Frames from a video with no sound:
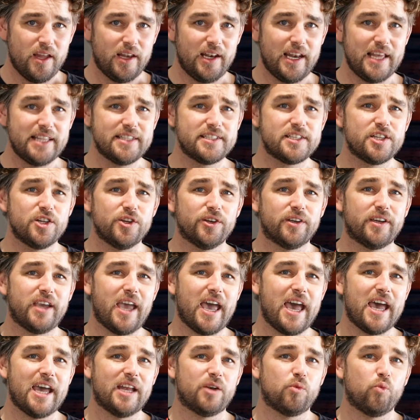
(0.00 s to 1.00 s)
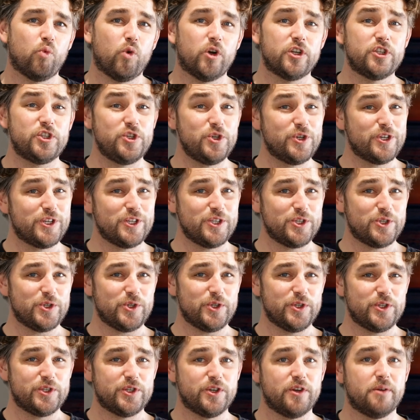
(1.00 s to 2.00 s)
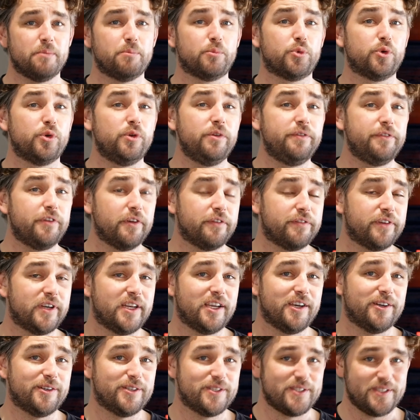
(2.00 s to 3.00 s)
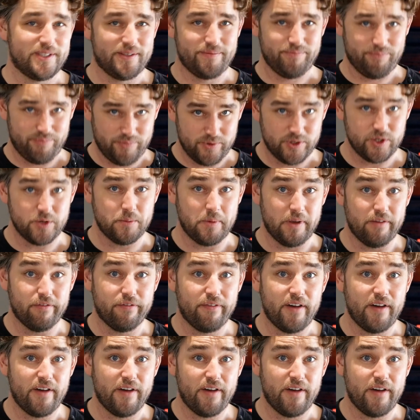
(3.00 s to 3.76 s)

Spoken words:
Let's look at what you can do to improve your videos to be